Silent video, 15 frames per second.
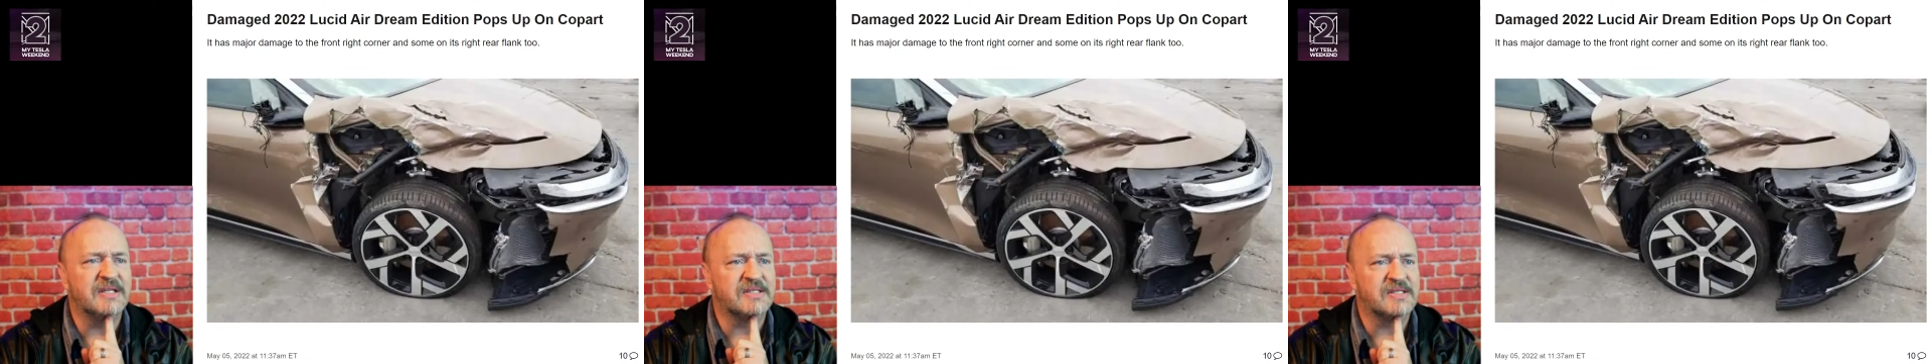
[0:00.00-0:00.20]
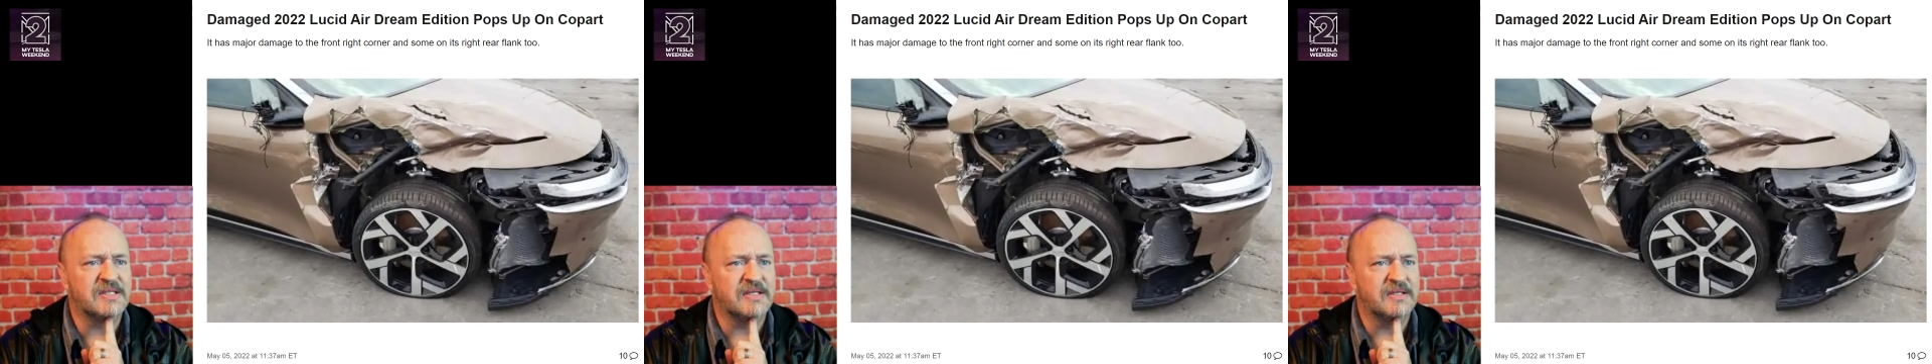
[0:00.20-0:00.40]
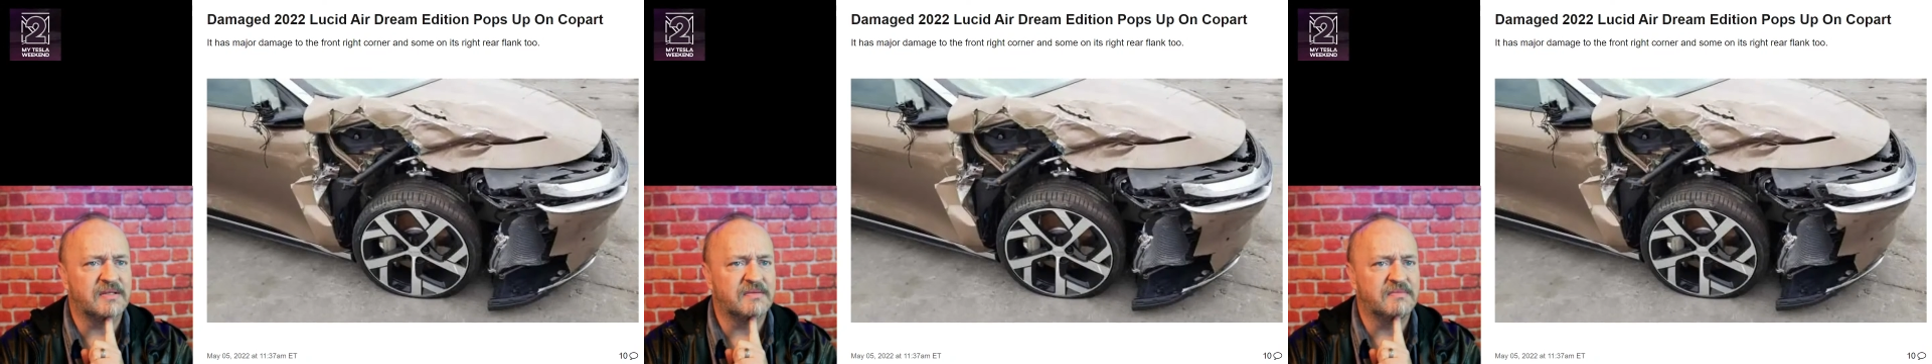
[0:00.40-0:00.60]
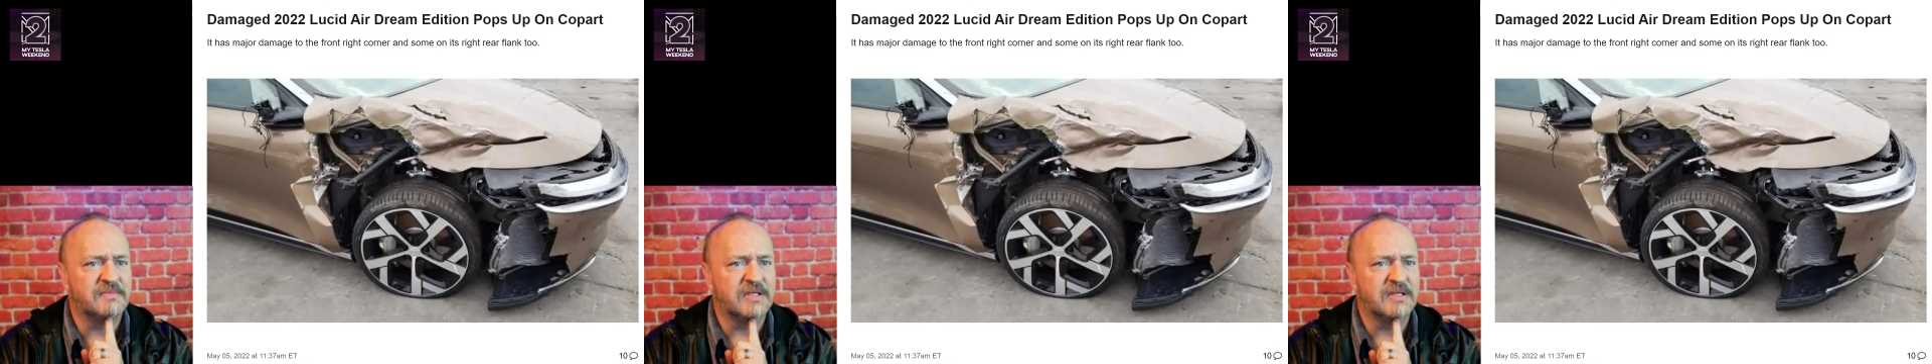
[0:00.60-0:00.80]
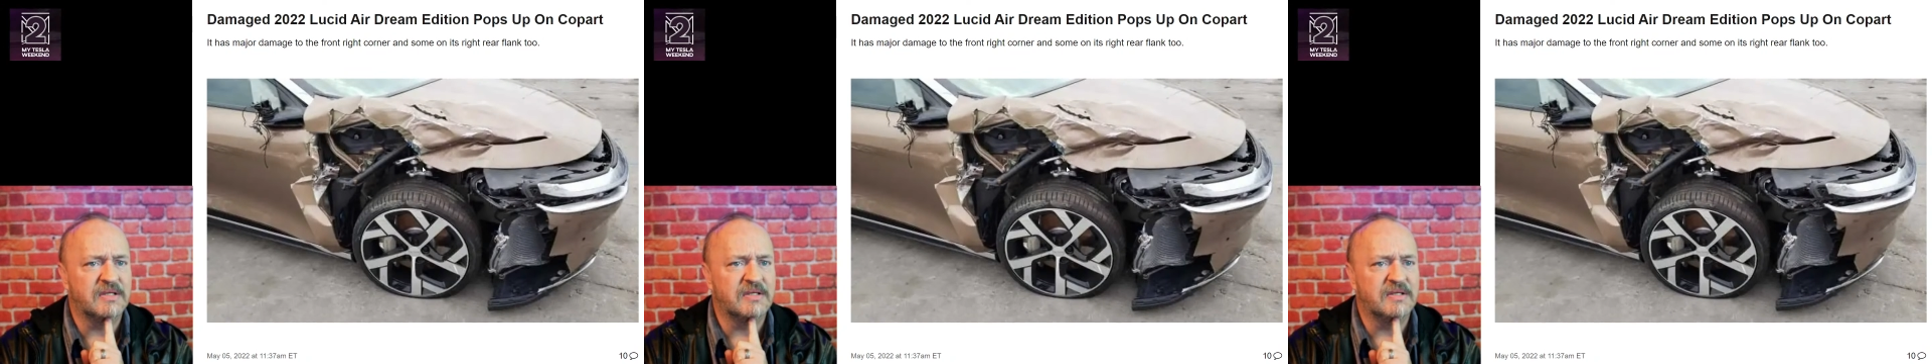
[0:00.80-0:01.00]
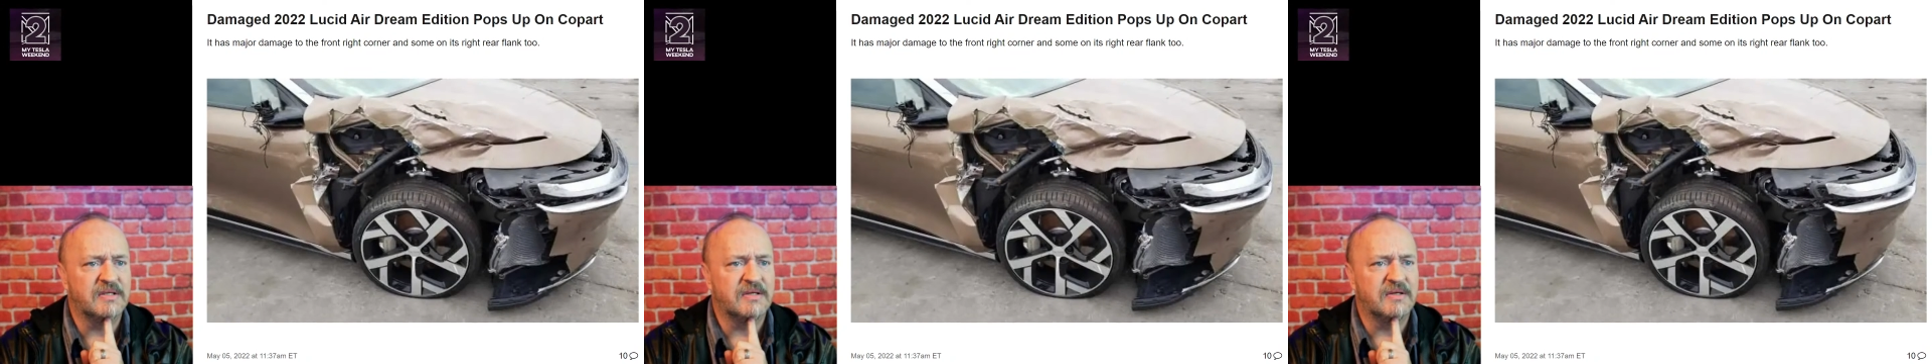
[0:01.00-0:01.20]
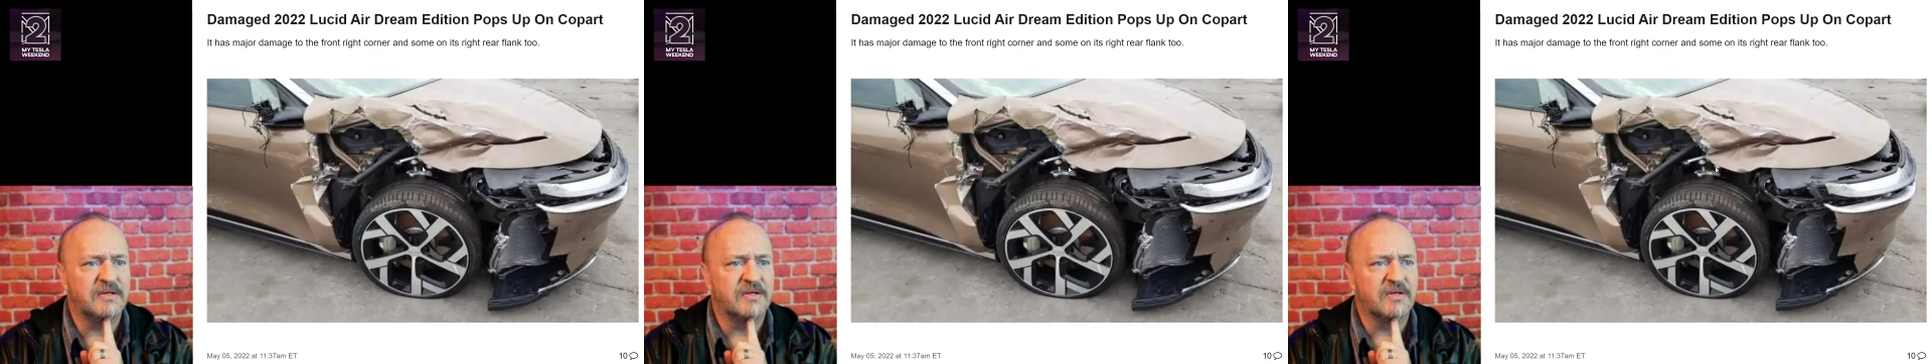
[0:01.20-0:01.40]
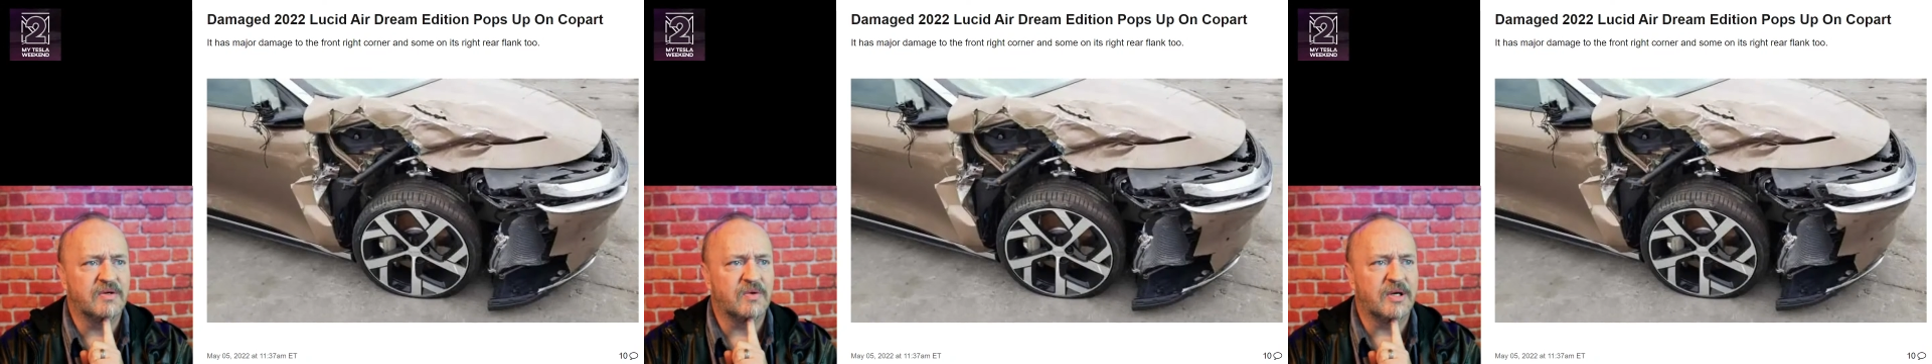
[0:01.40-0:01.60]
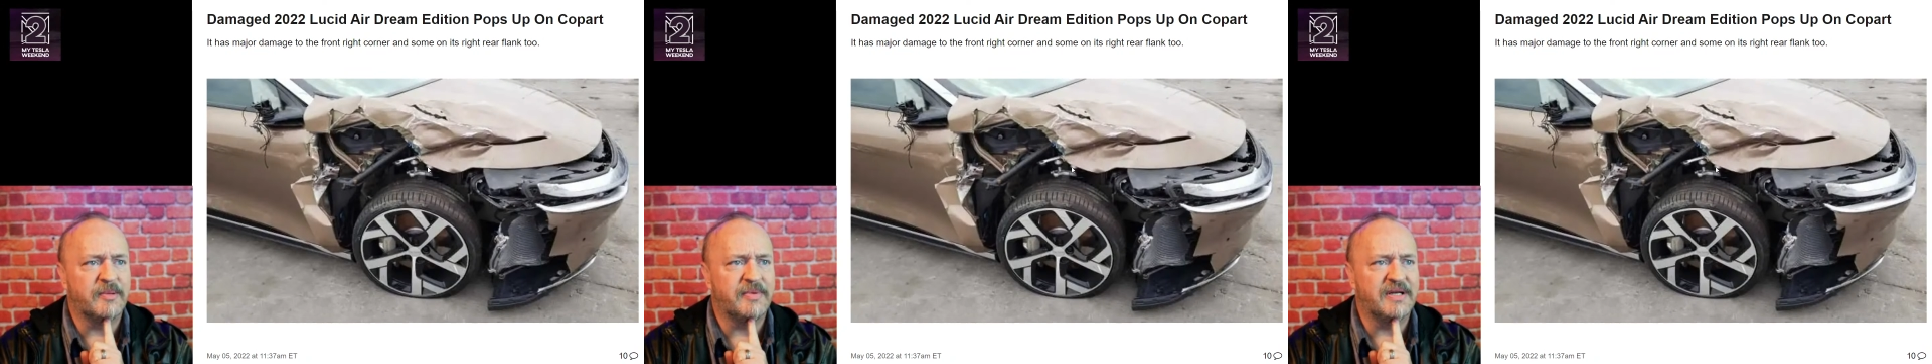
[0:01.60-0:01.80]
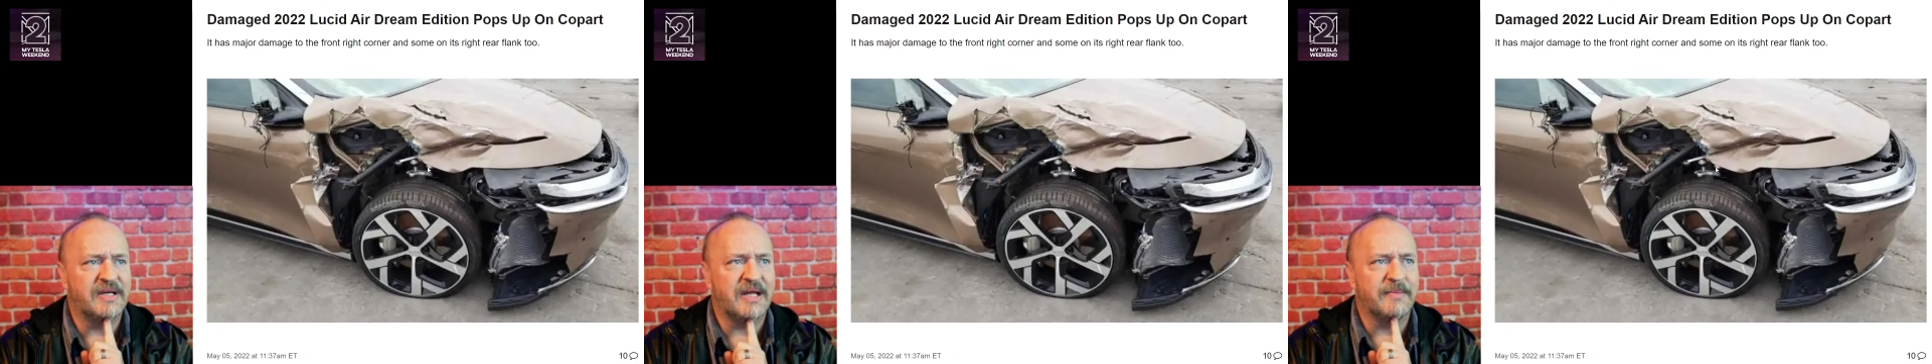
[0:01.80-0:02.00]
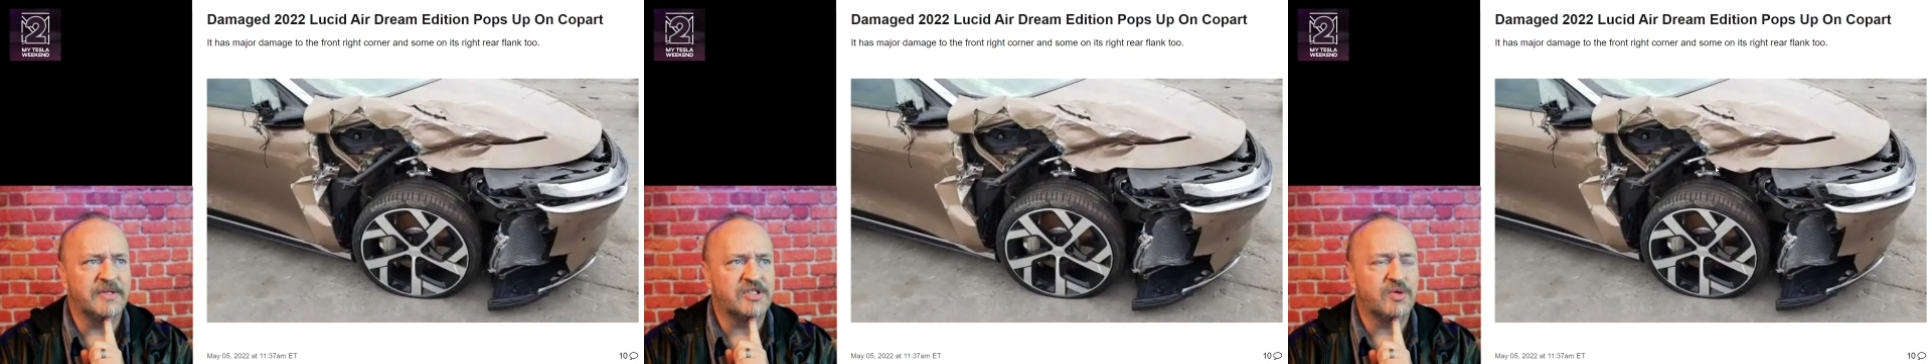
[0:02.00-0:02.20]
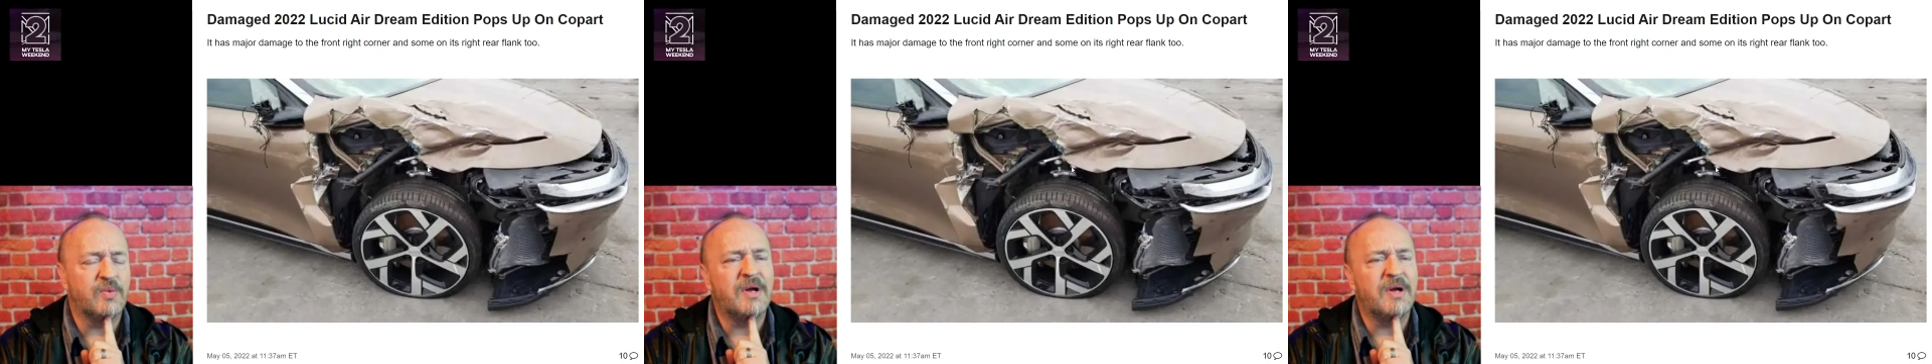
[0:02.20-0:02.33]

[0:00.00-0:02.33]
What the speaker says: It's quite a bit of damage.